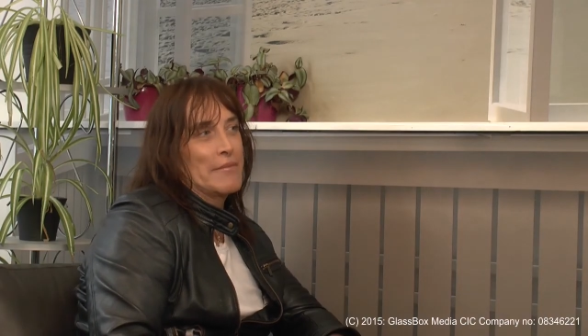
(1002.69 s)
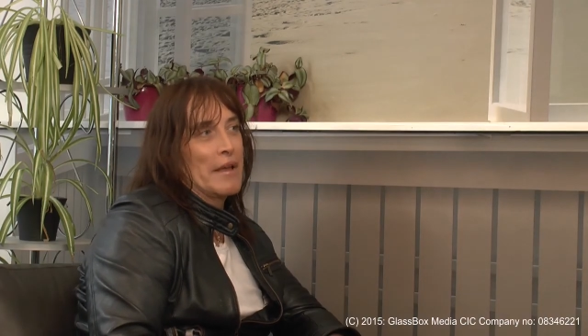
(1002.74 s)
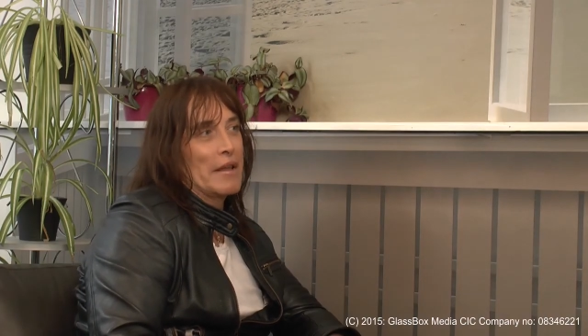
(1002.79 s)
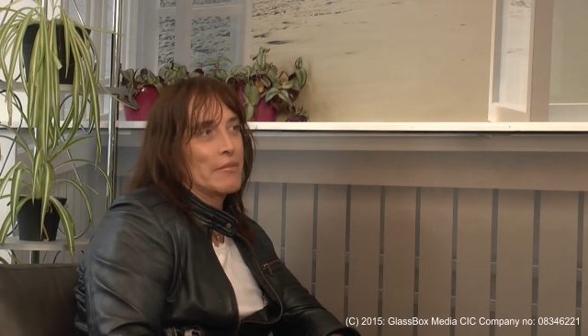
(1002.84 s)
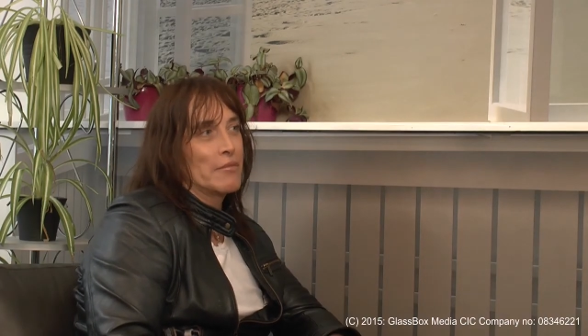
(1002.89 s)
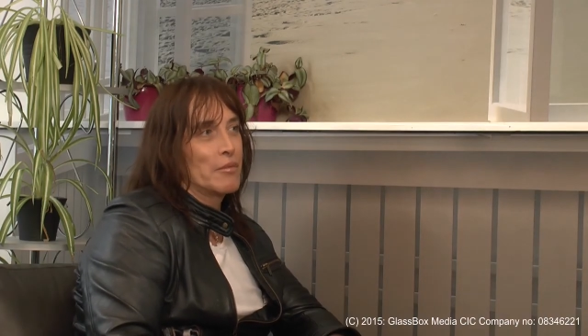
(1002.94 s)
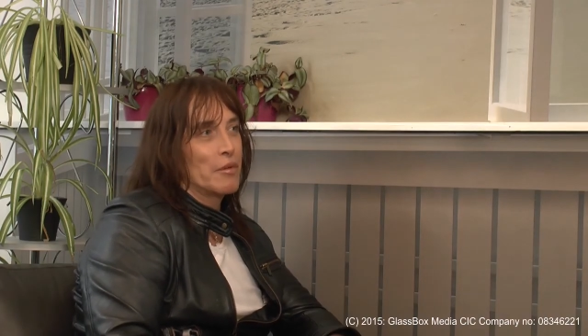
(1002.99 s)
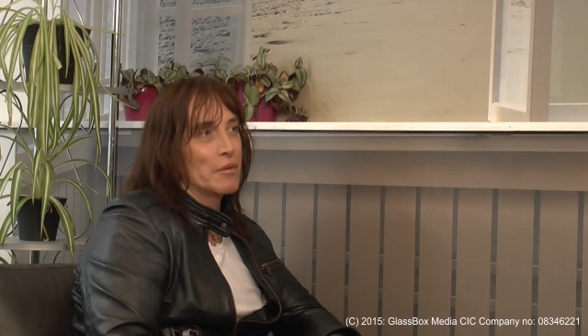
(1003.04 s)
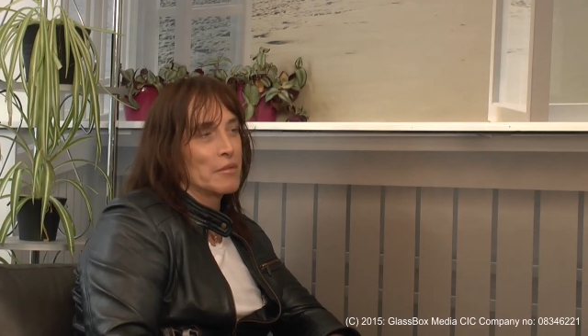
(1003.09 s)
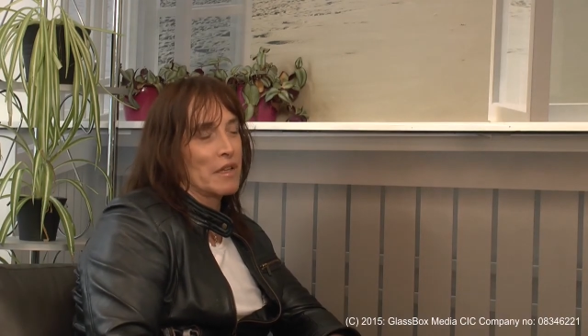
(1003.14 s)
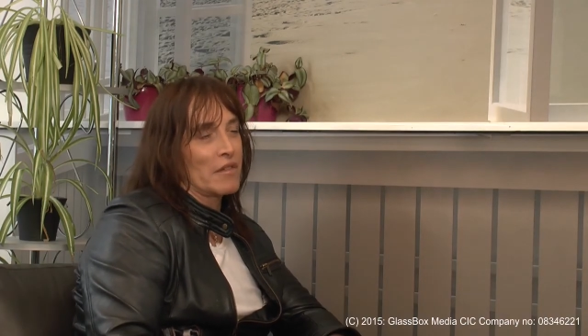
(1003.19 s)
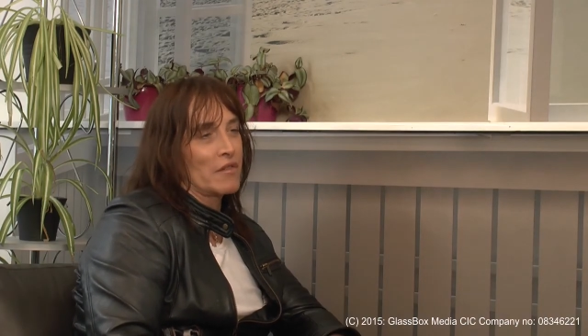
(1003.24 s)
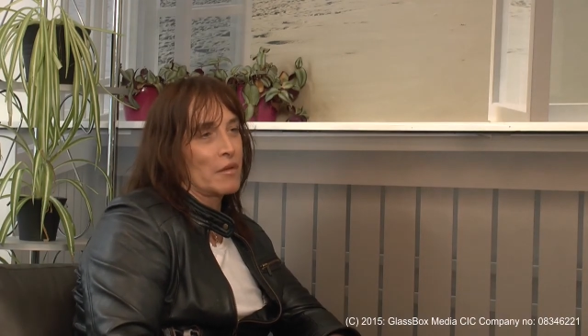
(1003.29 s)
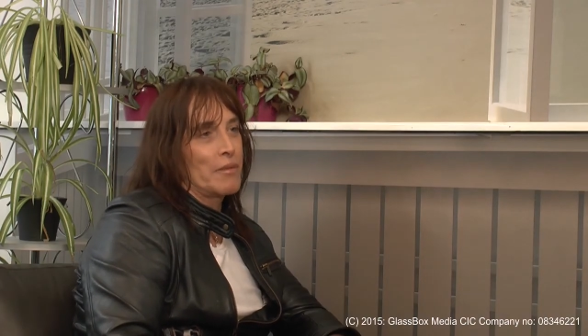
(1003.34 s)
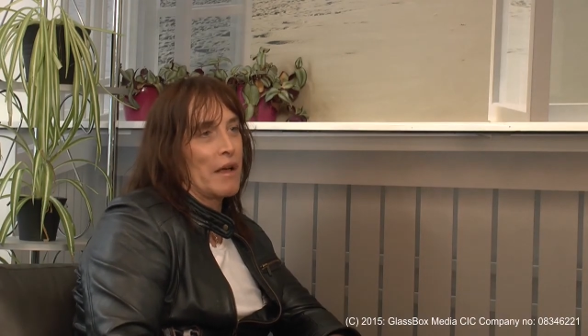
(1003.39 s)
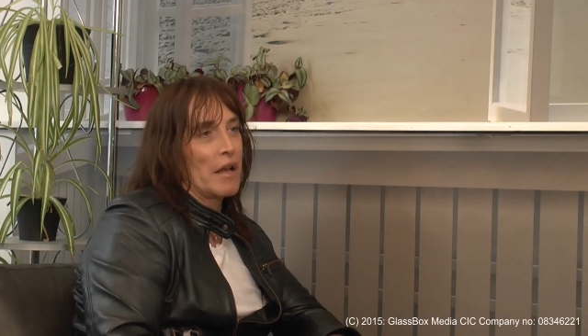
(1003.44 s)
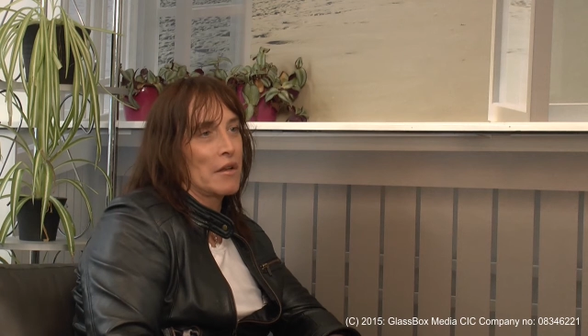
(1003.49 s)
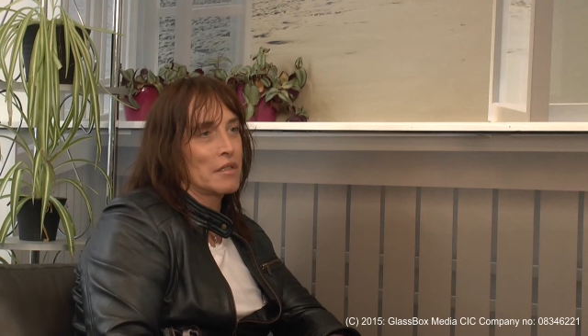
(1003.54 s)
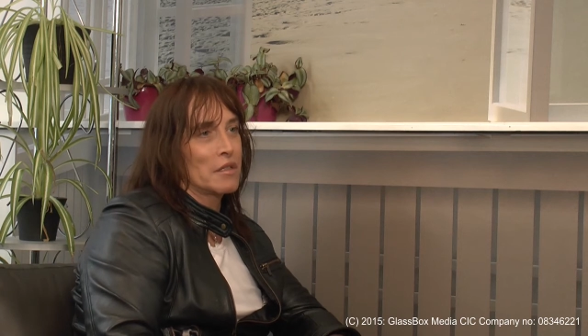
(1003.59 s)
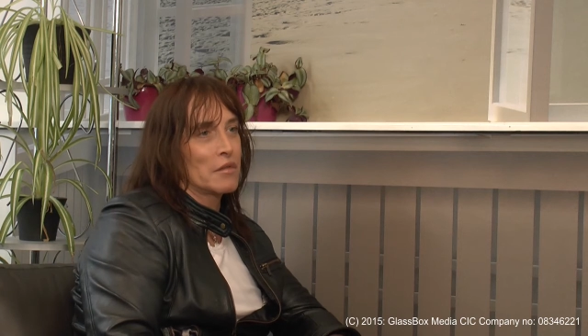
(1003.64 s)
medium put themselves on a
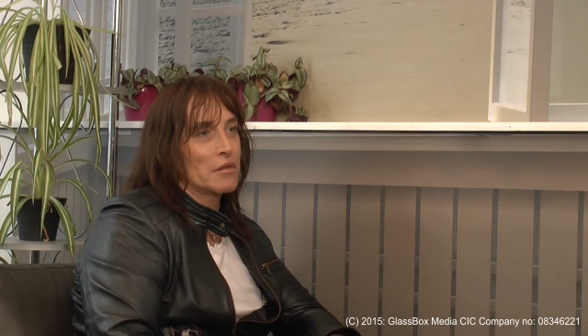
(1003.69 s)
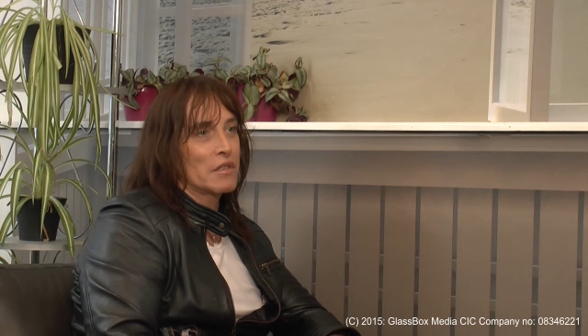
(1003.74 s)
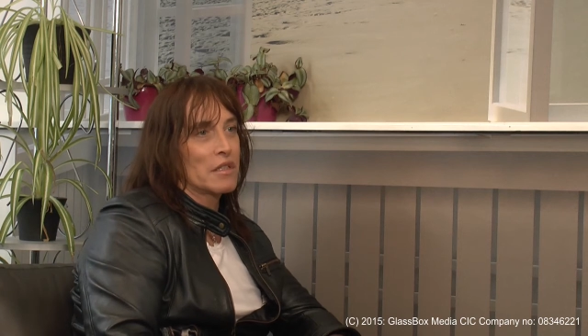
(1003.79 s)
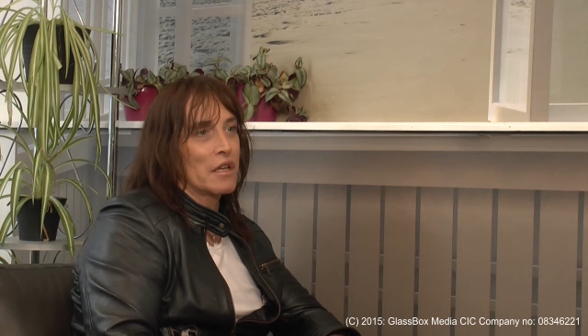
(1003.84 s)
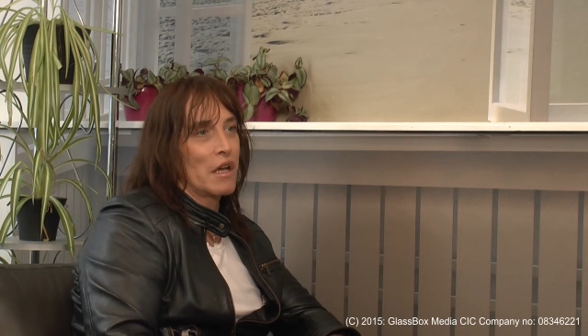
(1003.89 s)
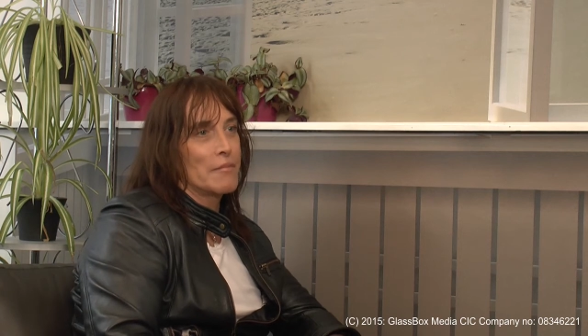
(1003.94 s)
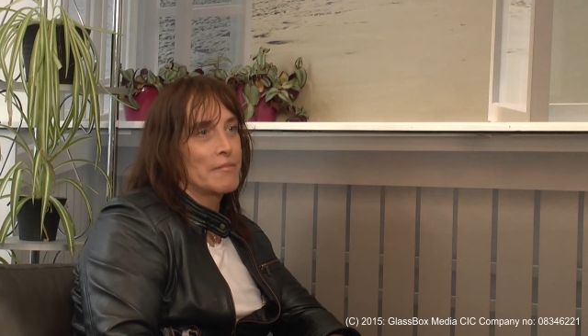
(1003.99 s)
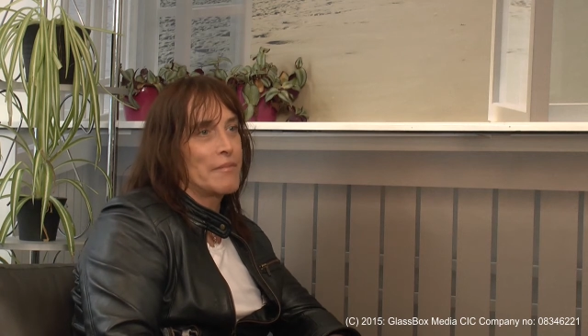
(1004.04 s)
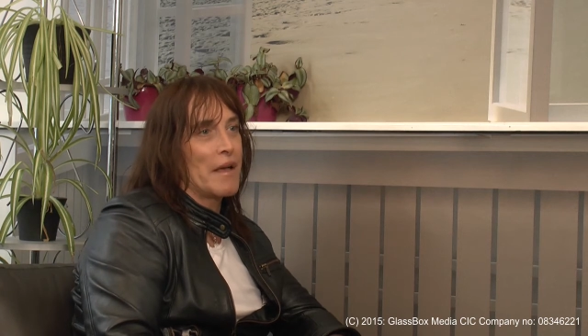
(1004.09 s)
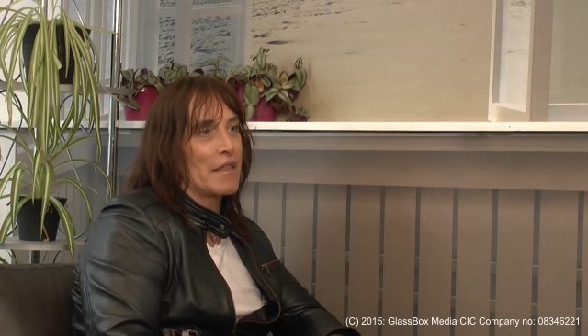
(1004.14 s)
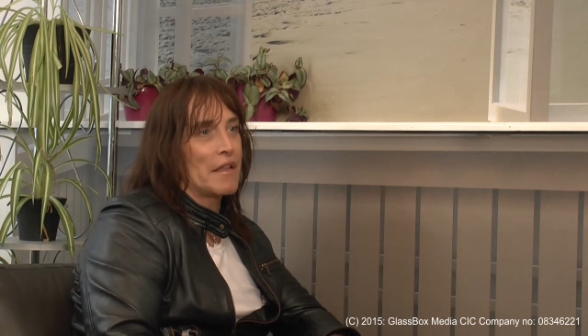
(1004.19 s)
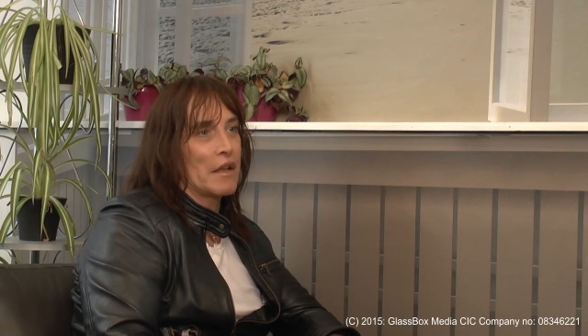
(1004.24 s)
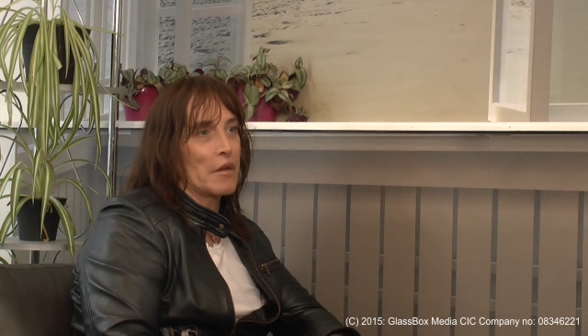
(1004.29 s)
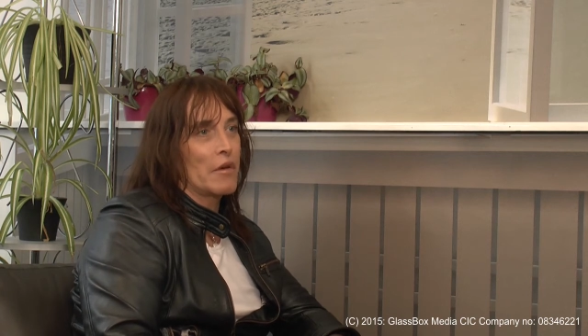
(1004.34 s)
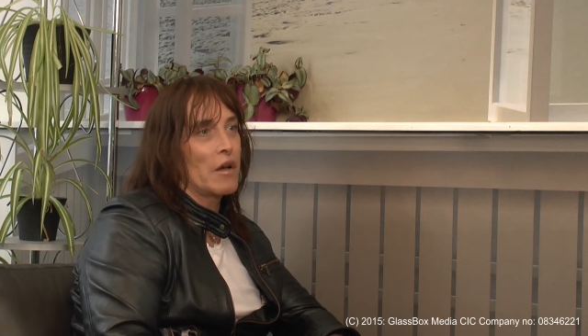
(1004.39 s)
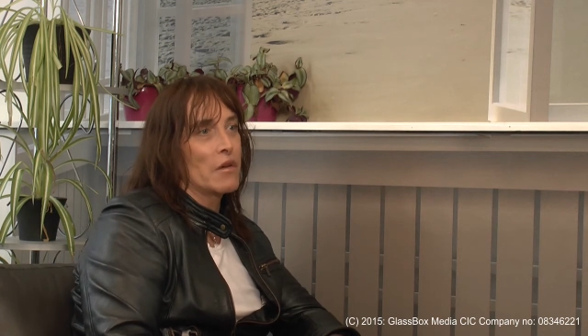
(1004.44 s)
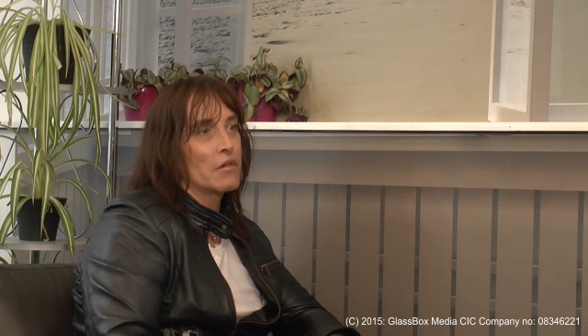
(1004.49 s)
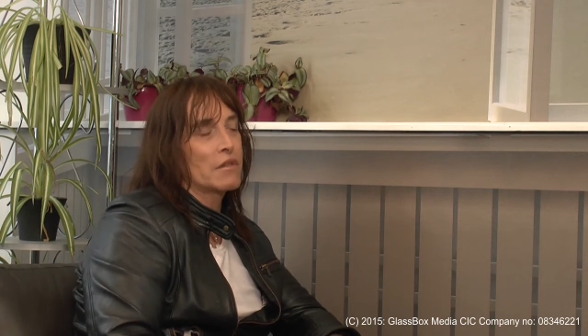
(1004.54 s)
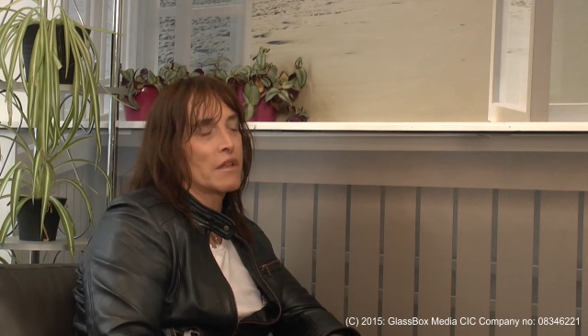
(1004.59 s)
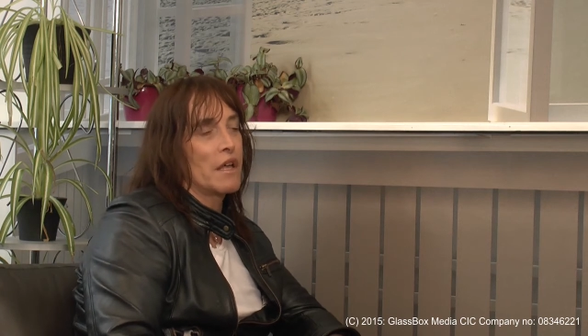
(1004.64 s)
pedestal and say I'm better than
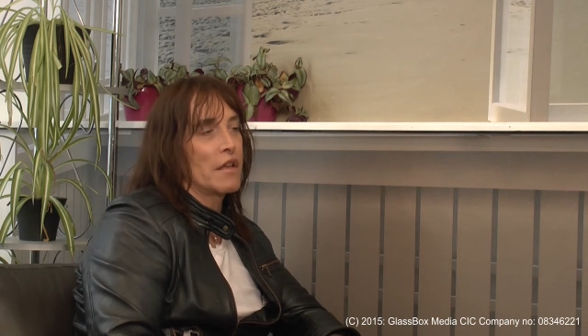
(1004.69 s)
anyone else.